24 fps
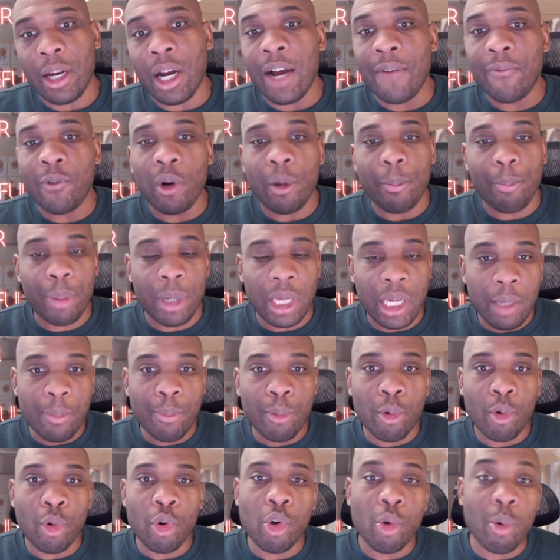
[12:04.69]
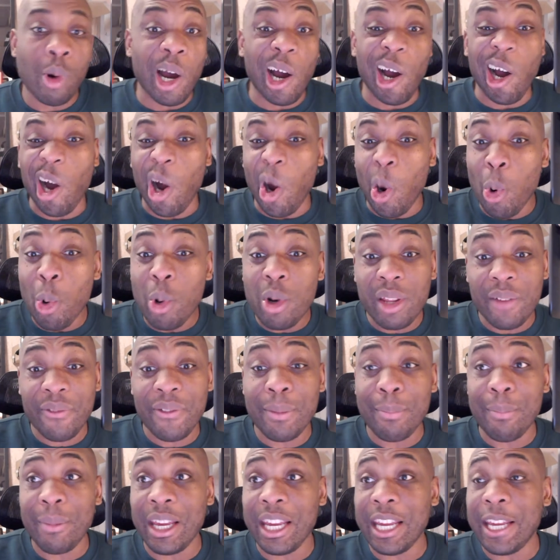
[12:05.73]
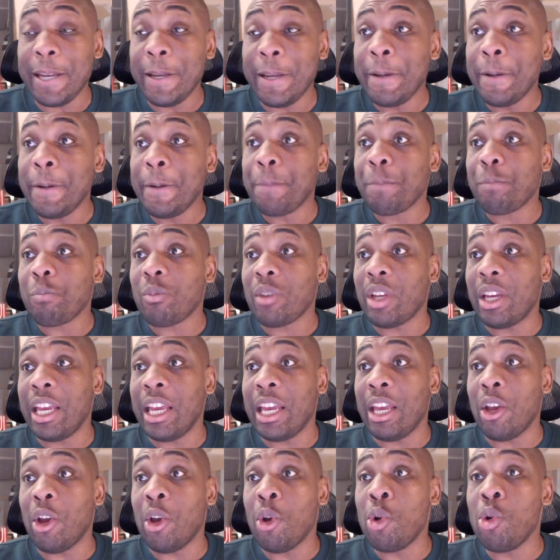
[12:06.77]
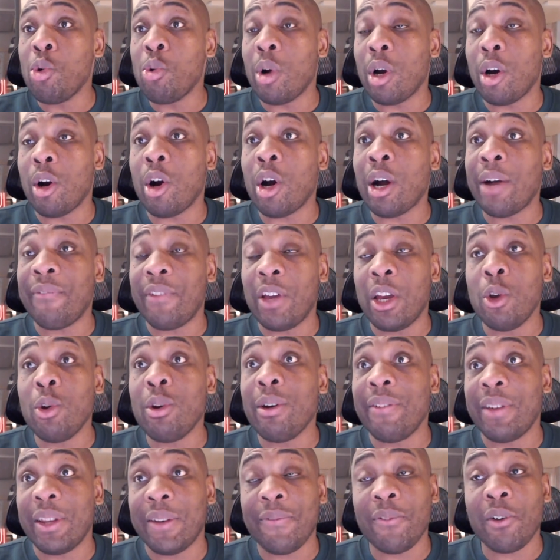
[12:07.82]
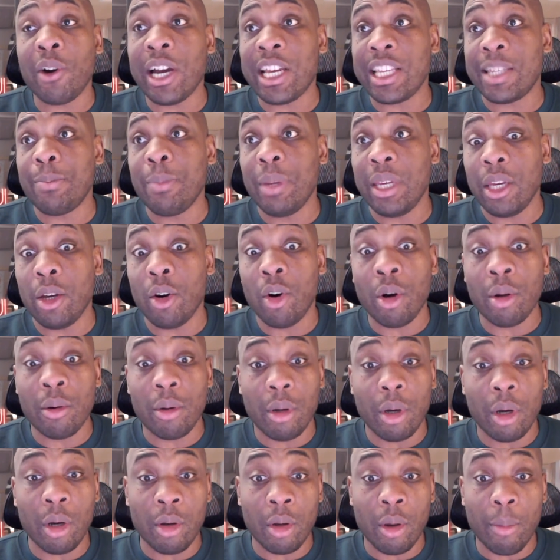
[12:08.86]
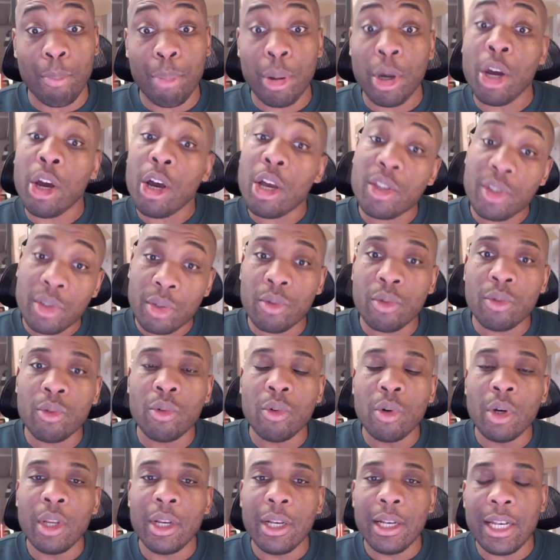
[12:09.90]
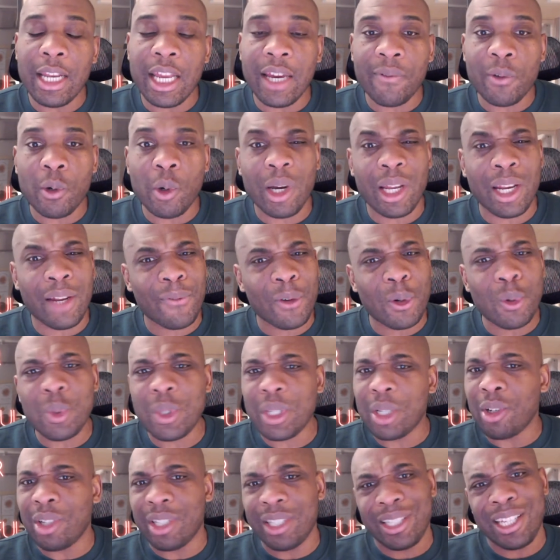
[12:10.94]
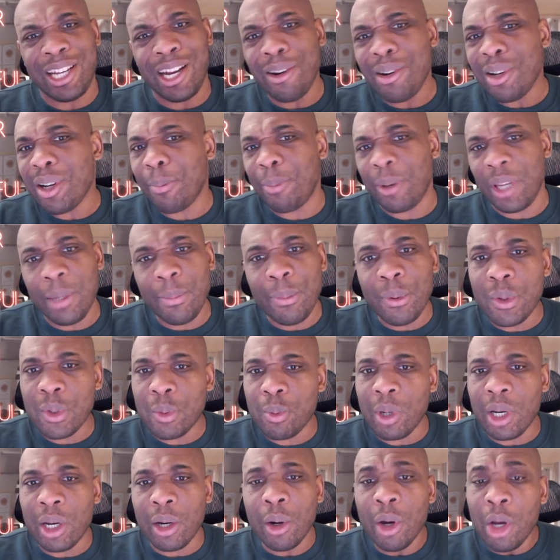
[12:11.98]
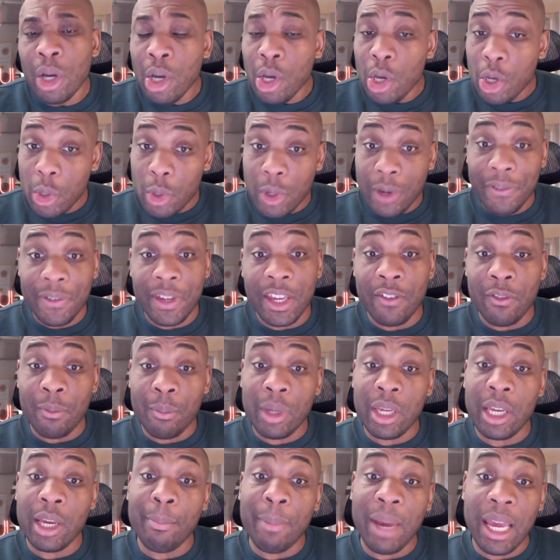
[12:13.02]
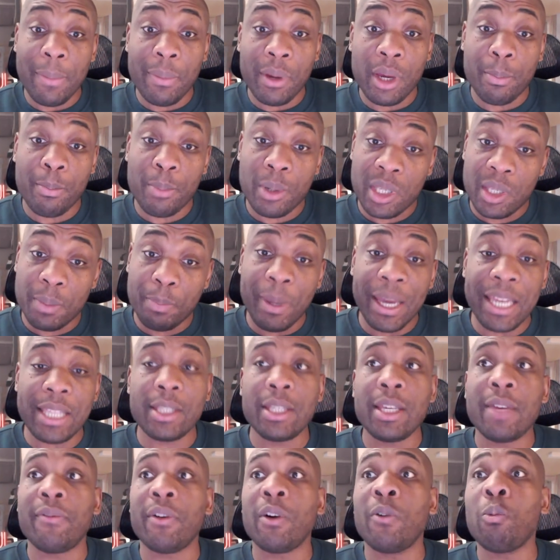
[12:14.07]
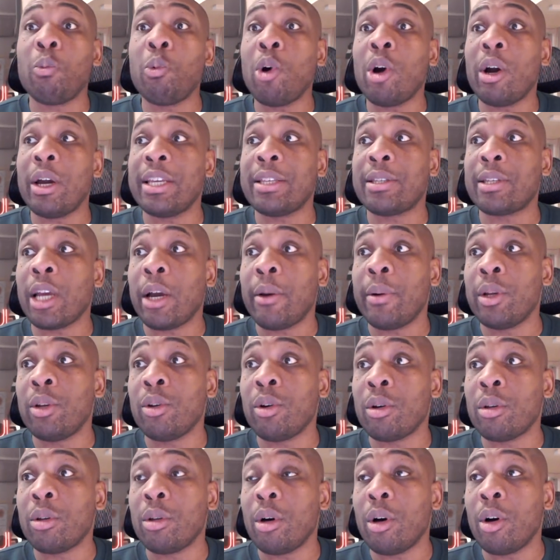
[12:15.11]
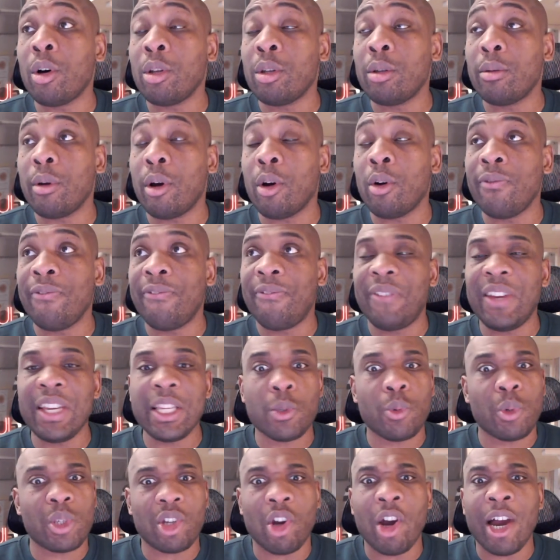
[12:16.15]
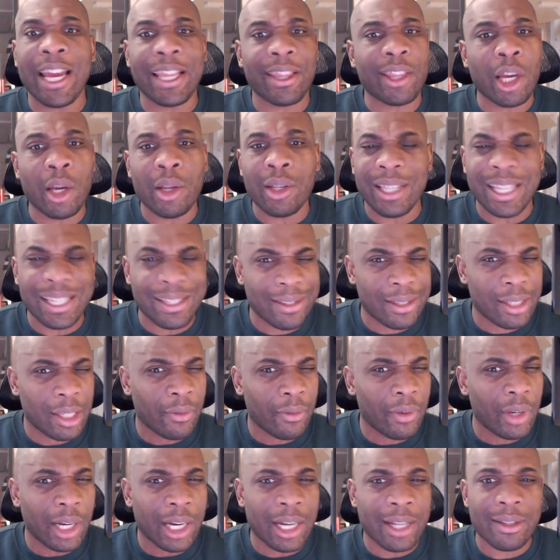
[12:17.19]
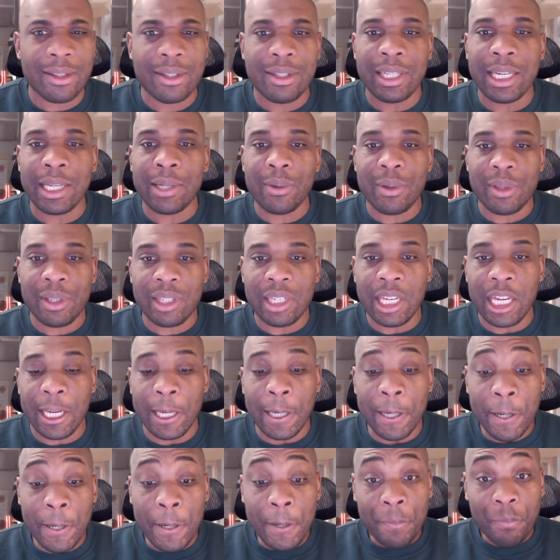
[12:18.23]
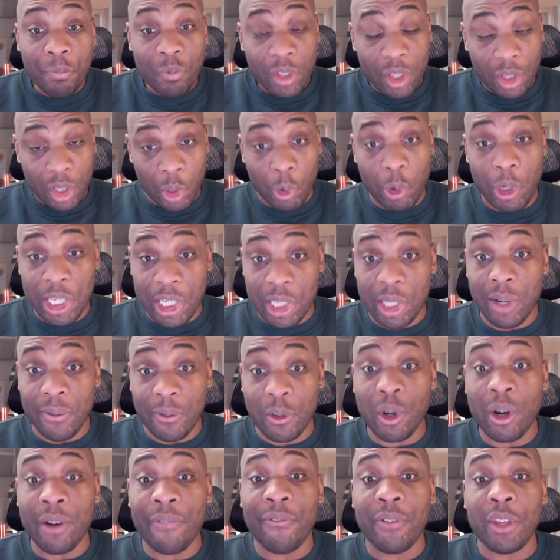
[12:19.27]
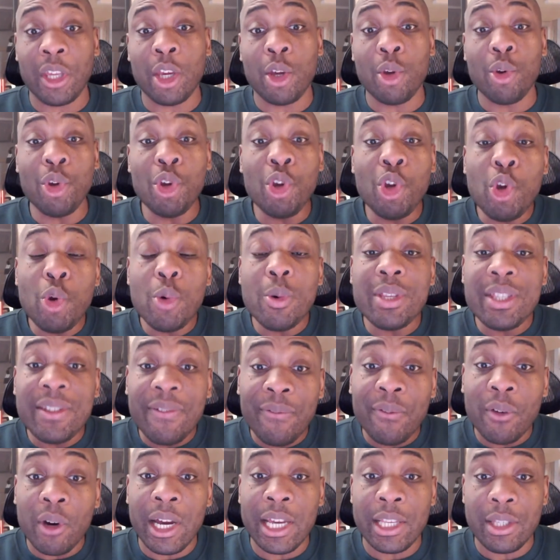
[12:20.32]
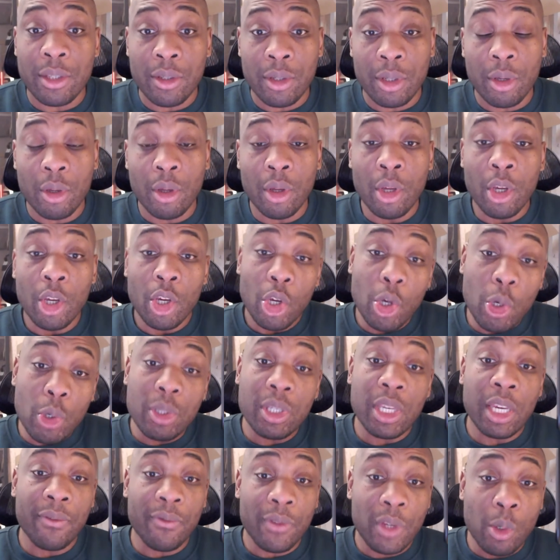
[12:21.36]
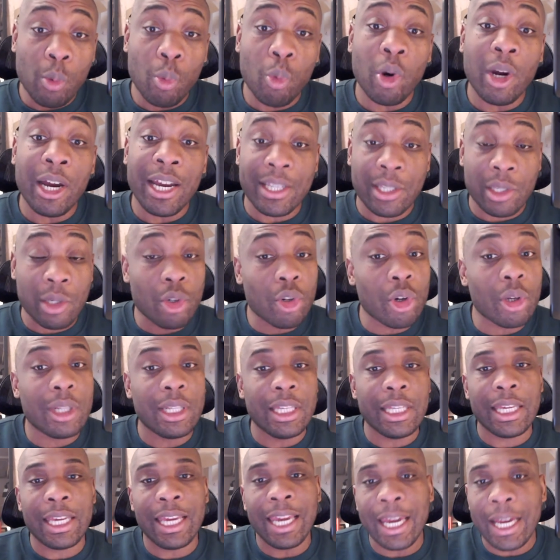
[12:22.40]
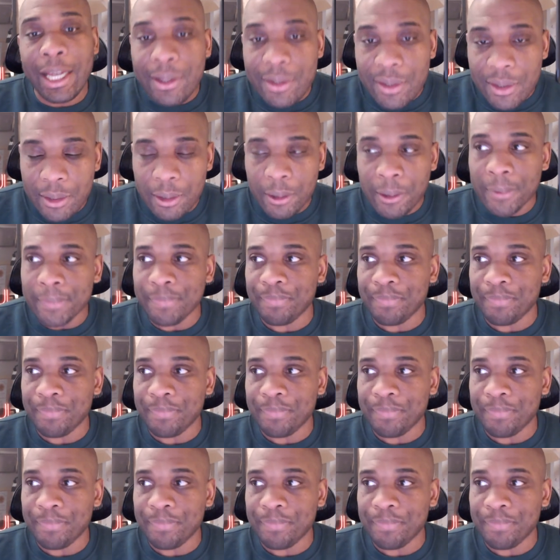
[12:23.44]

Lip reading: I've got people who are older than me, who have advised me on a personal level. And I've also got younger people as well who have given me maybe a perspective of what is going on things which I don't necessarily understand or see. The question I've got for you: who is advising you? Who's giving you wise and godly counsel?